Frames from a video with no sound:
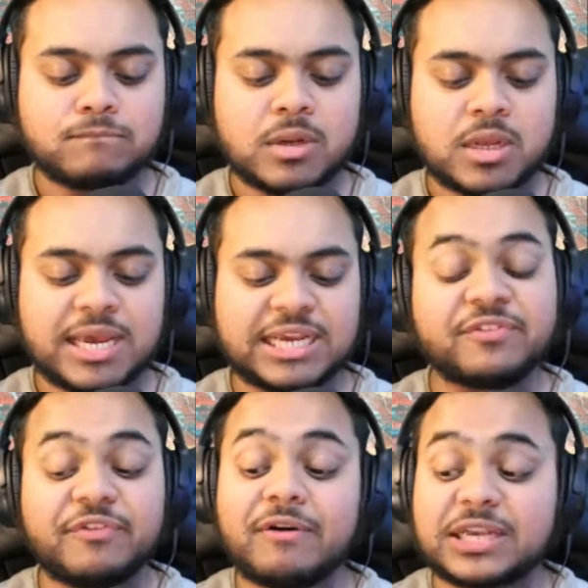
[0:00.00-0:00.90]
It's a
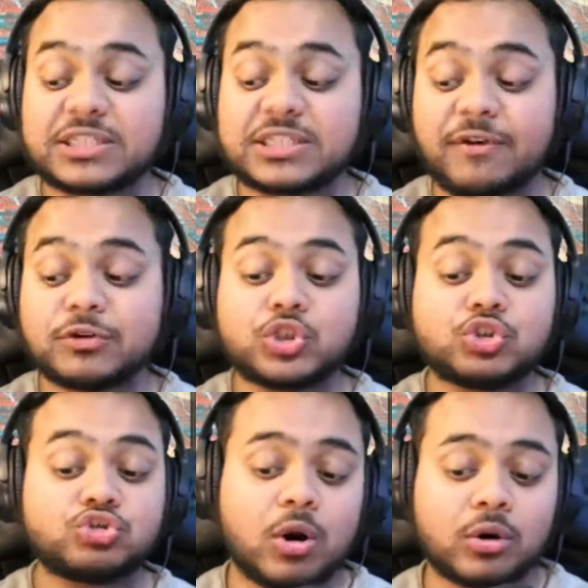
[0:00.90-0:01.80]
very
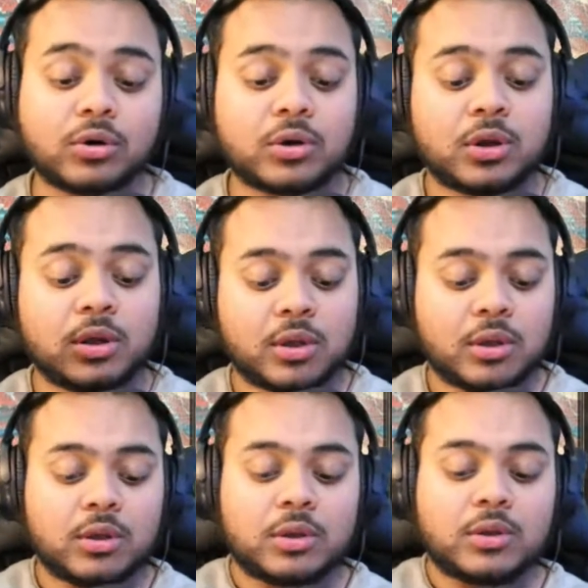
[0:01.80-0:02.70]
strong
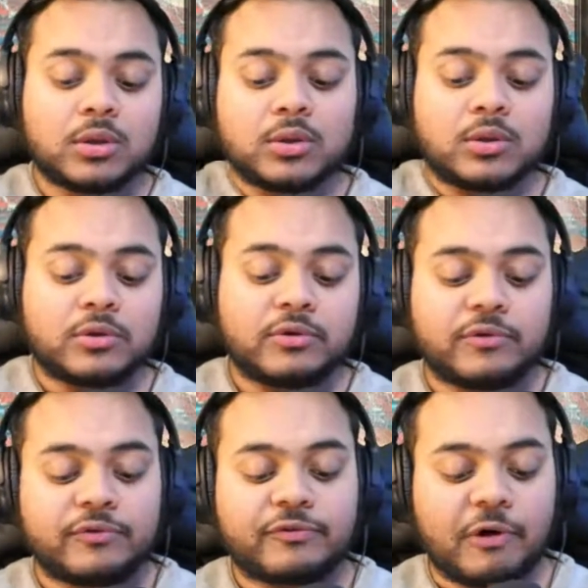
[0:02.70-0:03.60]

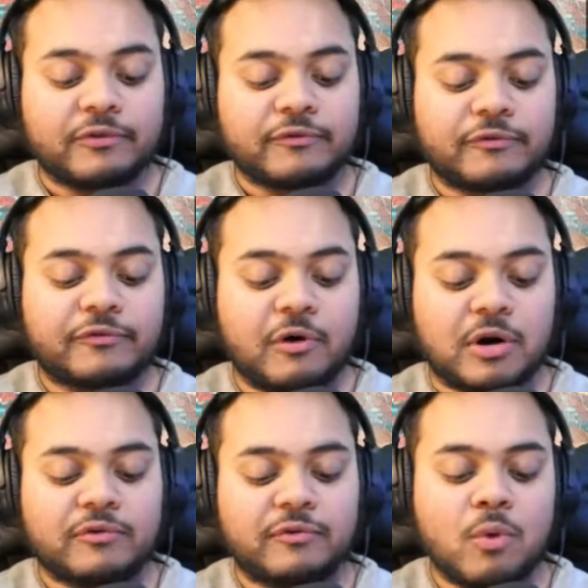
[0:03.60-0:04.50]
front
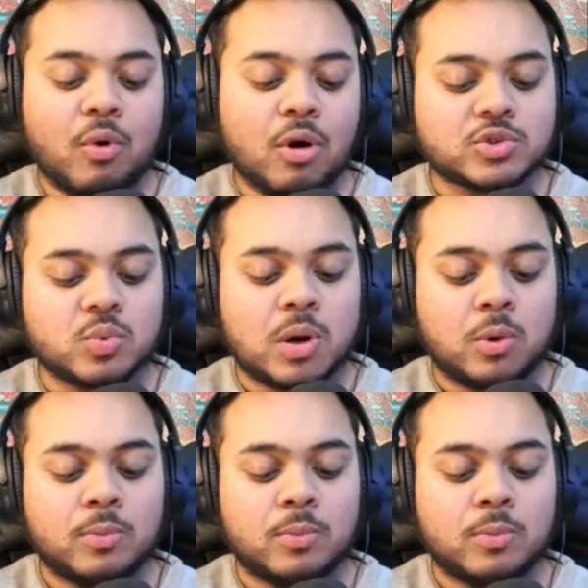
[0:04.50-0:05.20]
four as well.